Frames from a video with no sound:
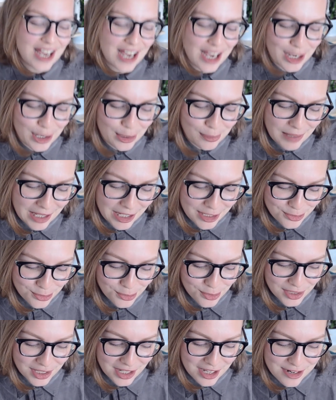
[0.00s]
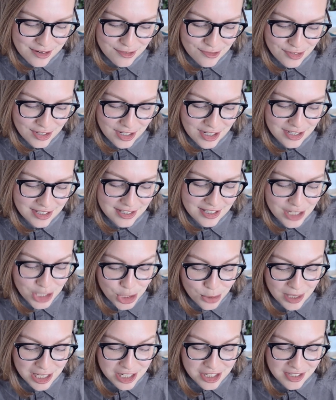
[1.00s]
and all the kind of
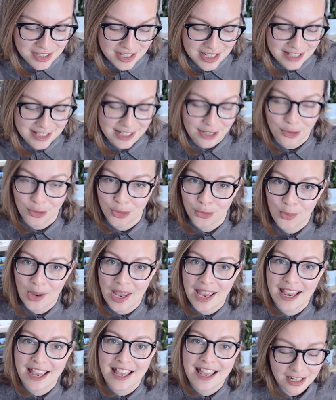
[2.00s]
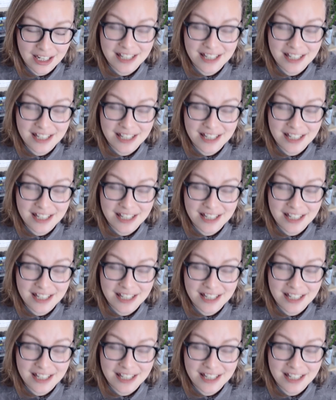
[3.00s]
situations he's in on the way.